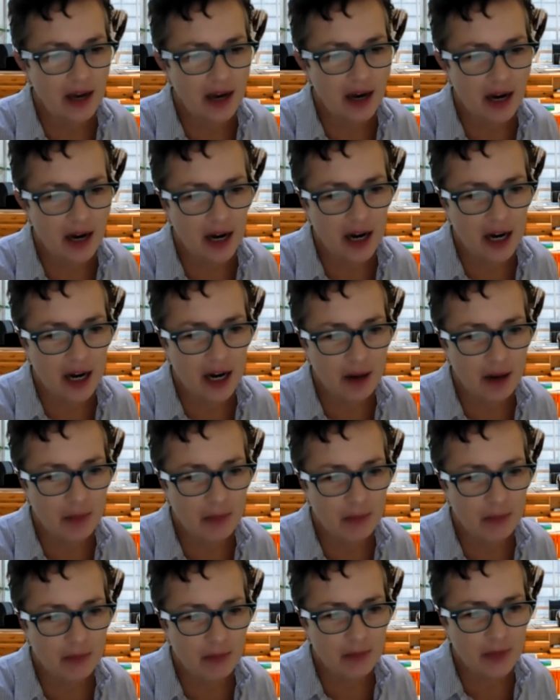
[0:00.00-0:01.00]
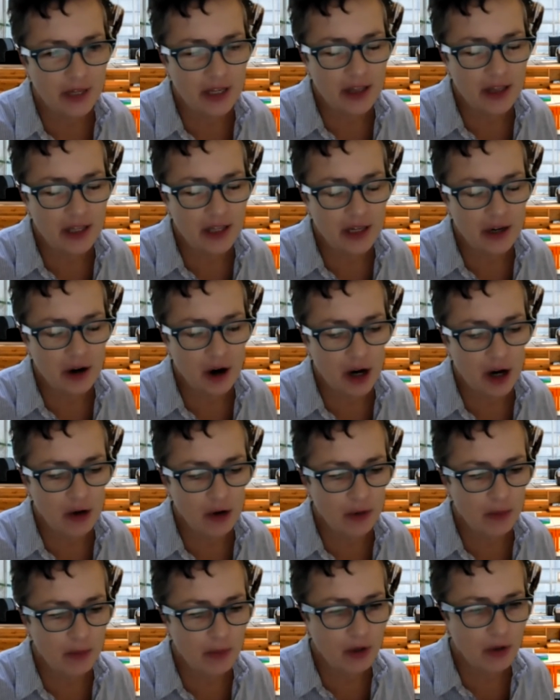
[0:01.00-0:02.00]
in the
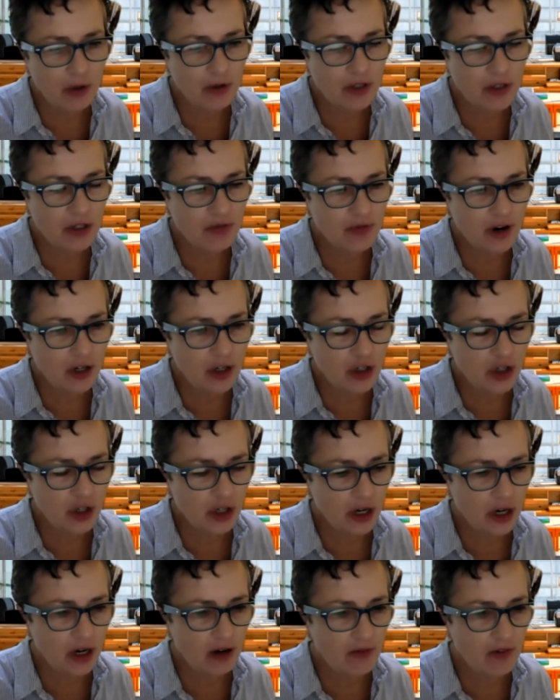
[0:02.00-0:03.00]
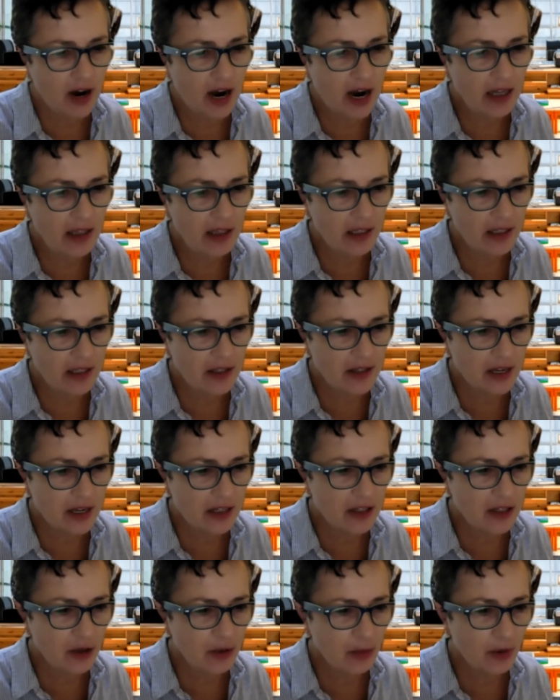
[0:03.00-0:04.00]
autoimmune dysfunction of islets. And
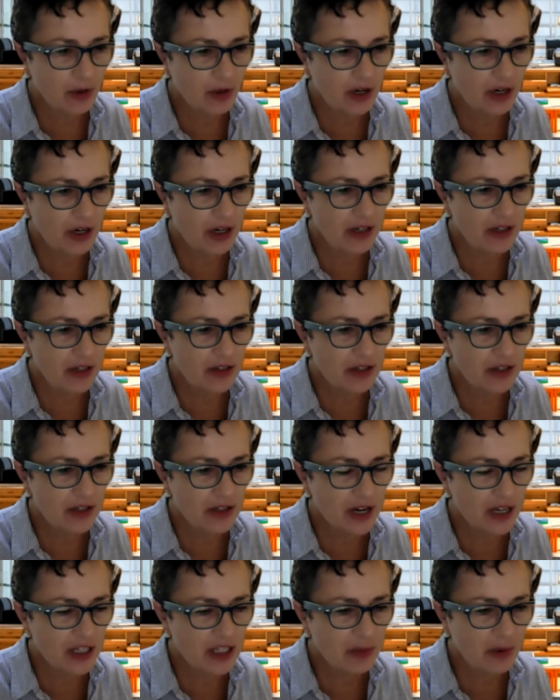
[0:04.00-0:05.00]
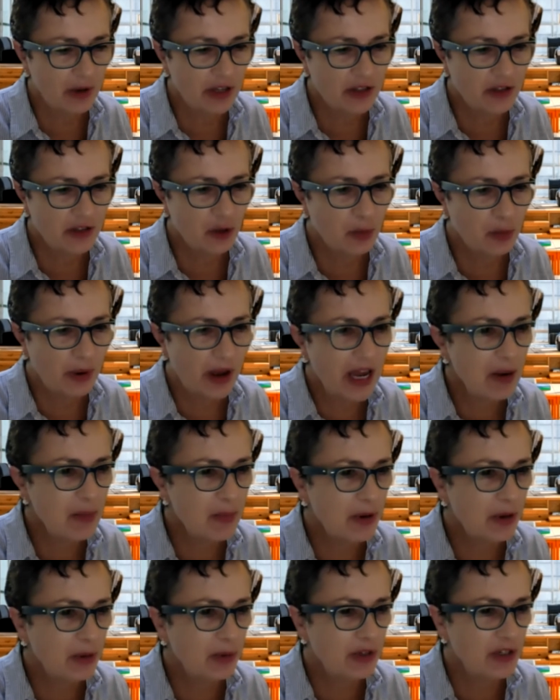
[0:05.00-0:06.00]
so we're going to discuss his new
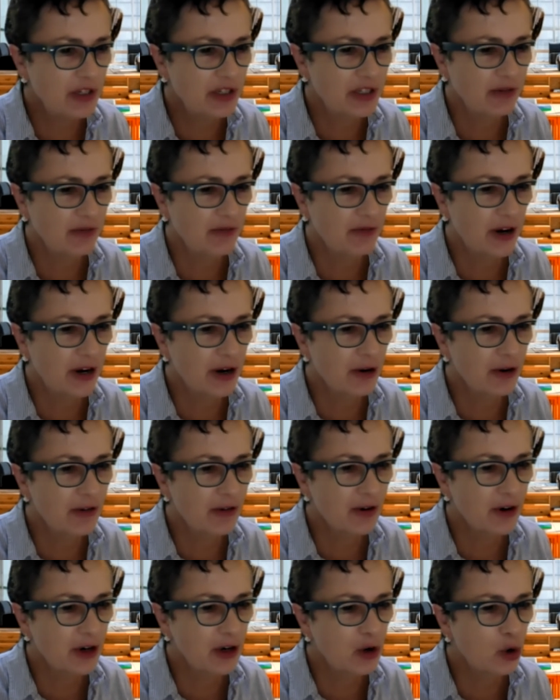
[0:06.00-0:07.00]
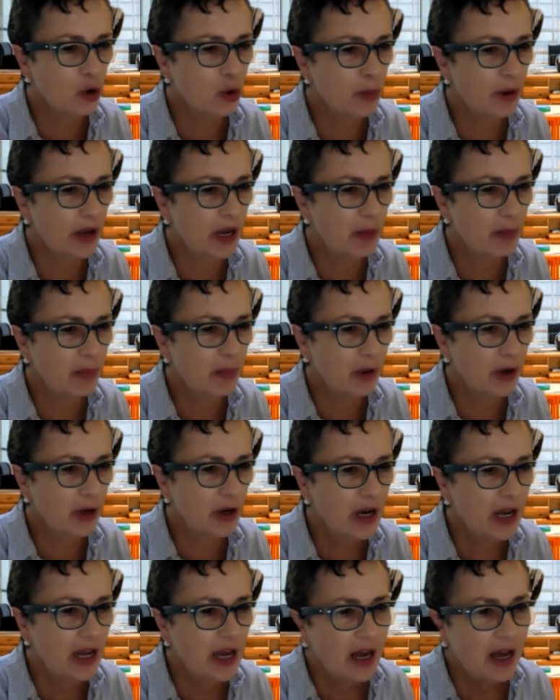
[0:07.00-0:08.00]
paper, which is a very, very cool paper.
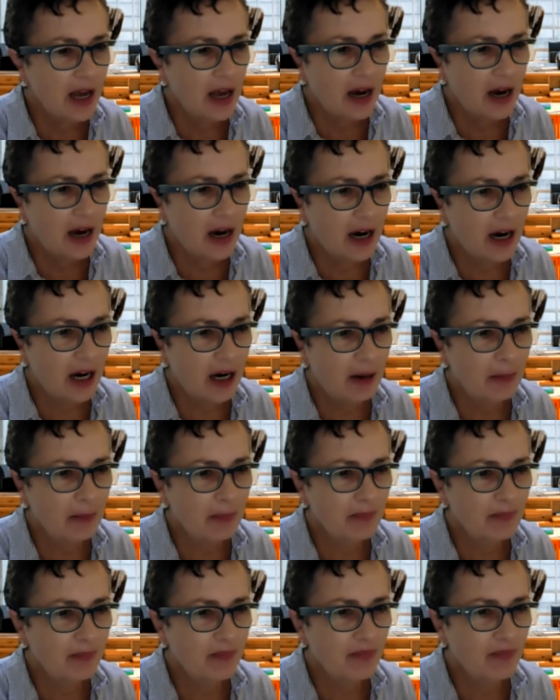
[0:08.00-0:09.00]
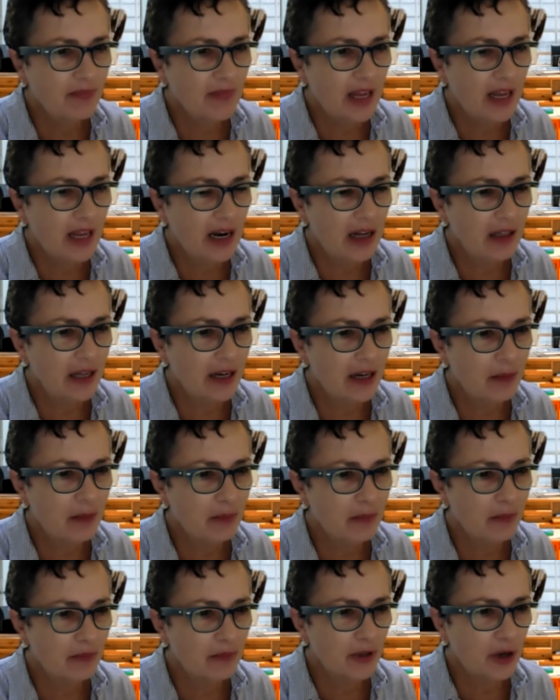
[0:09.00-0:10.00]
And I'll let
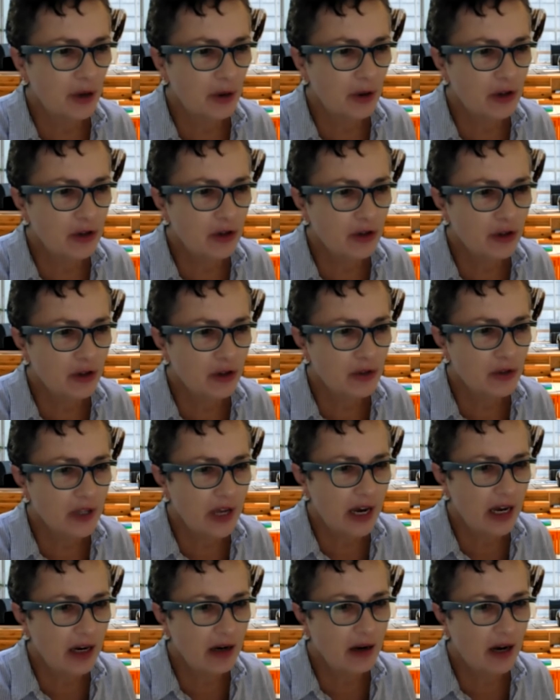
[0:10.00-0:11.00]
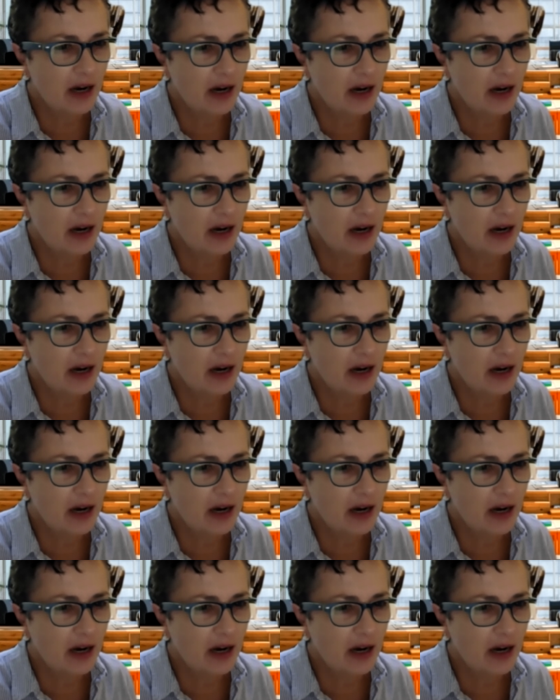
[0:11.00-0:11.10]
him, introduce that.